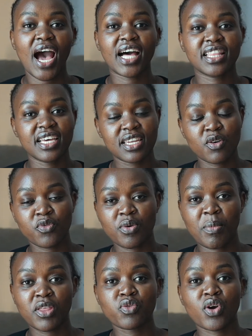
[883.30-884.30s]
At the end of the
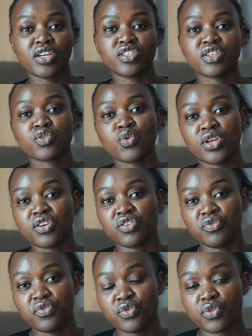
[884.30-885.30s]
month, you can just go and
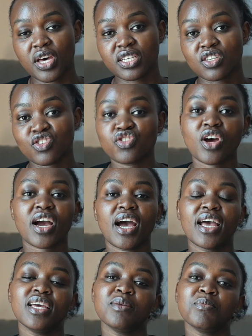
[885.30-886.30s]
review that
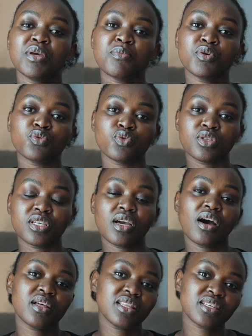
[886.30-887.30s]
tracker and be able to see,
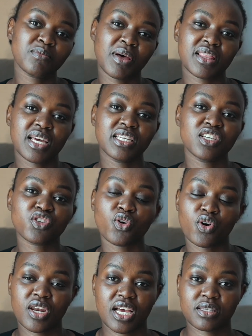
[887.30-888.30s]
this month I didn't
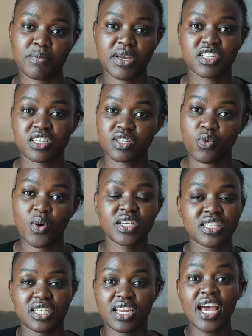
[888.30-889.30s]
code as much as I
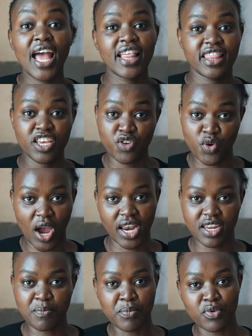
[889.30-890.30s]
wanted. Then you
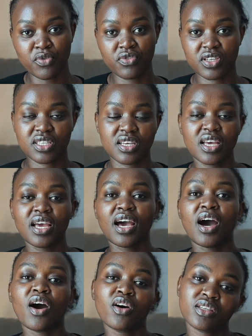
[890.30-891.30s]
can improve it.
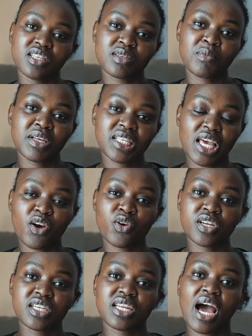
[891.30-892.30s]
This month I
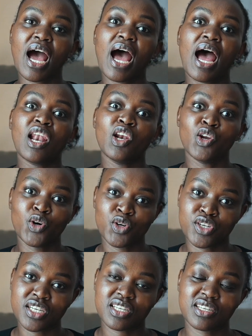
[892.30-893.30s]
coded a
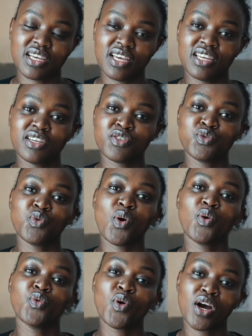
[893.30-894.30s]
lot, and
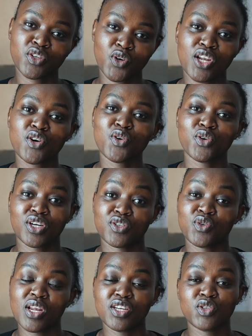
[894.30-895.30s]
you actually
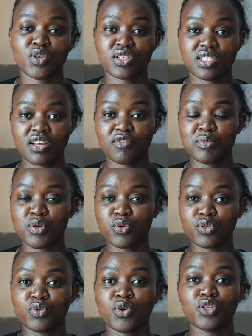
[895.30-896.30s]
congratulate yourself,
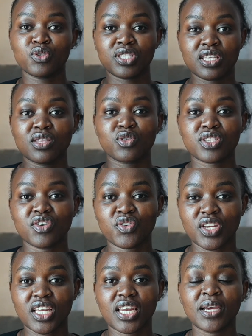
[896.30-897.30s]
because when you see those
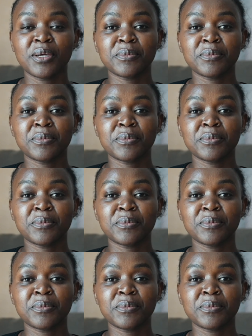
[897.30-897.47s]
green